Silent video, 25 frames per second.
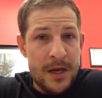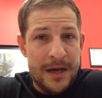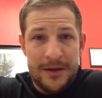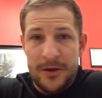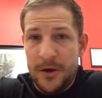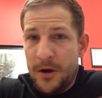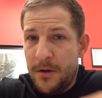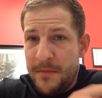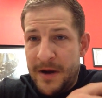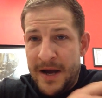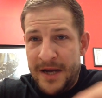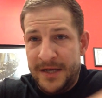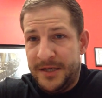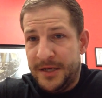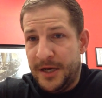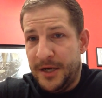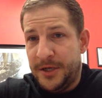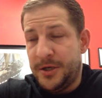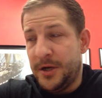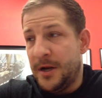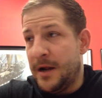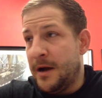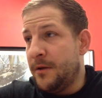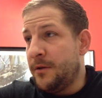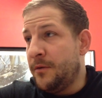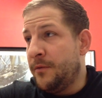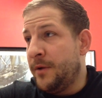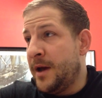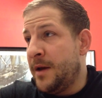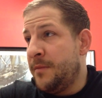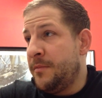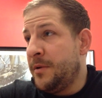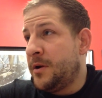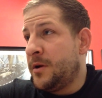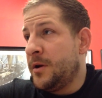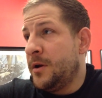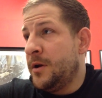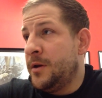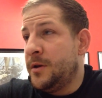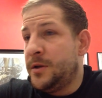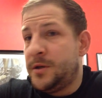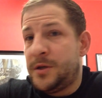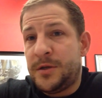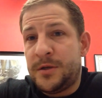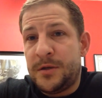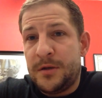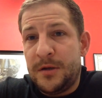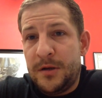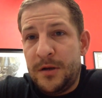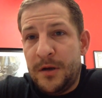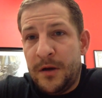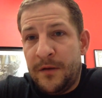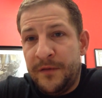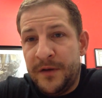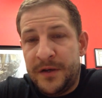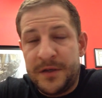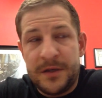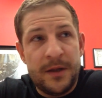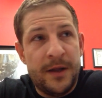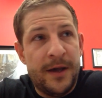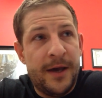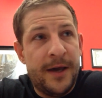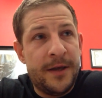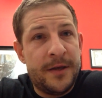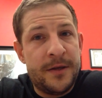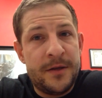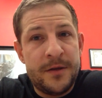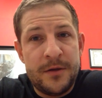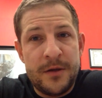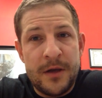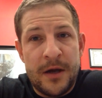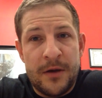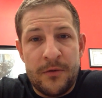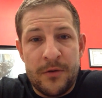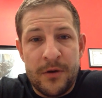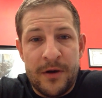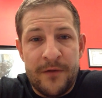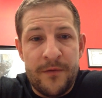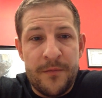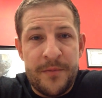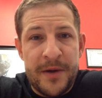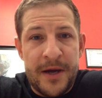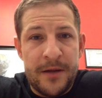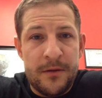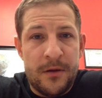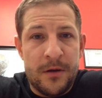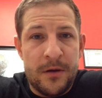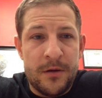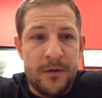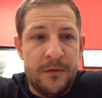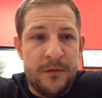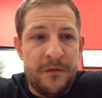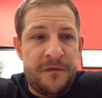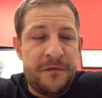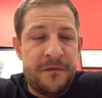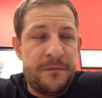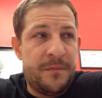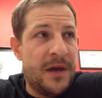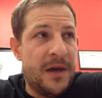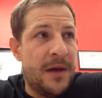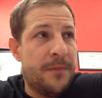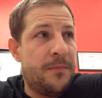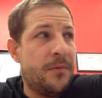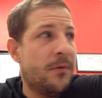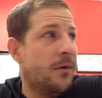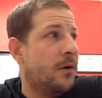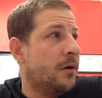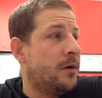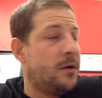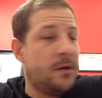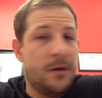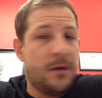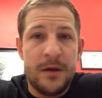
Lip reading: Got my session out of the way because obviously I'm going to have a backlog of paperwork,